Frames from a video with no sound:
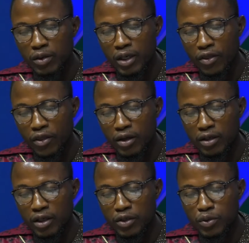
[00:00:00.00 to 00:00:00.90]
I, I, think
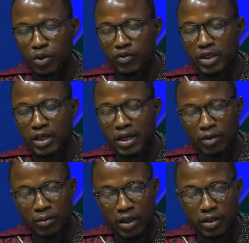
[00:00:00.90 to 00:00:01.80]
the issue of the time
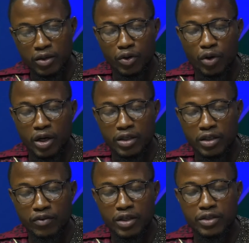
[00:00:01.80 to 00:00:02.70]
limit and the
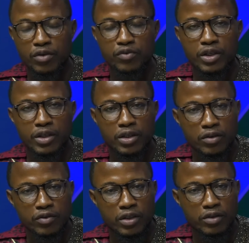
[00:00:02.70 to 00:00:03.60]
retroactiveness of the,
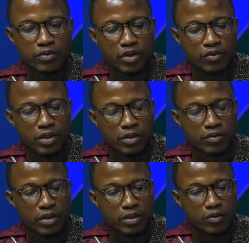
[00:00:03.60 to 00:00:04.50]
of the, of, the,
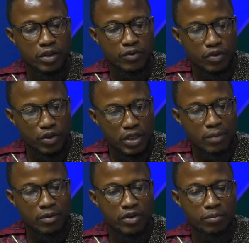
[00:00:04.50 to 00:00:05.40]
of, the, of the first
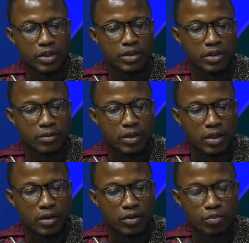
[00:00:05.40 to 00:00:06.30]
time of the president,
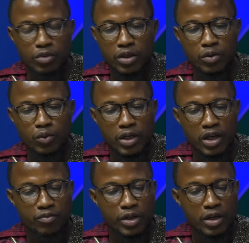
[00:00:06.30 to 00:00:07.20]
to me, wouldn't
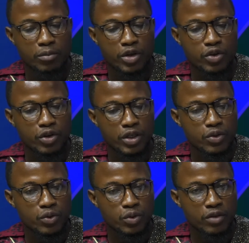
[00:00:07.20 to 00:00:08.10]
have been a major
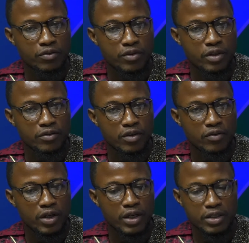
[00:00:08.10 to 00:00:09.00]
issue if, if,
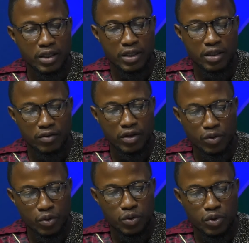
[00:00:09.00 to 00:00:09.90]
if the executive
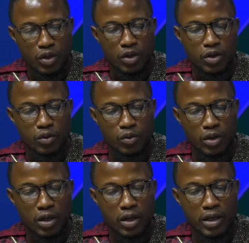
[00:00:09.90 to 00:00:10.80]
and those who
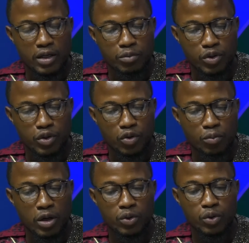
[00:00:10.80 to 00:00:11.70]
really are in political
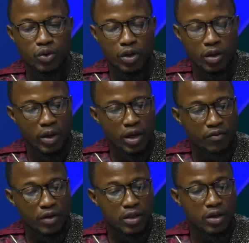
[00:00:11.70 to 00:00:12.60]
power, who thought they were
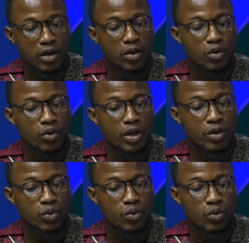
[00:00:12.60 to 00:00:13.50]
affected, really look
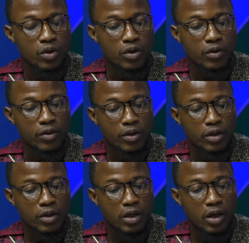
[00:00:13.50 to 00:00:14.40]
into
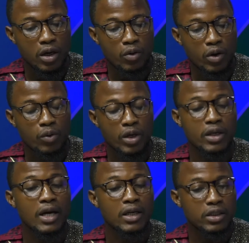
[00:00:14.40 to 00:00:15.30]
uh, our, our,
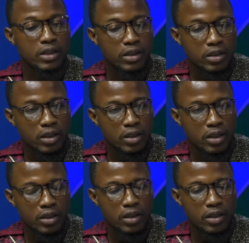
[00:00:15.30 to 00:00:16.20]
realities and,
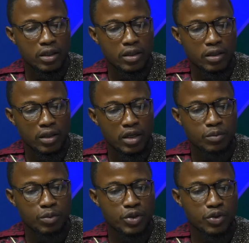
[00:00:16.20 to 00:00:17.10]
and, and, and, the
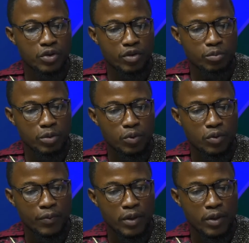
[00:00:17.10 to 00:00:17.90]
aspiration of the people.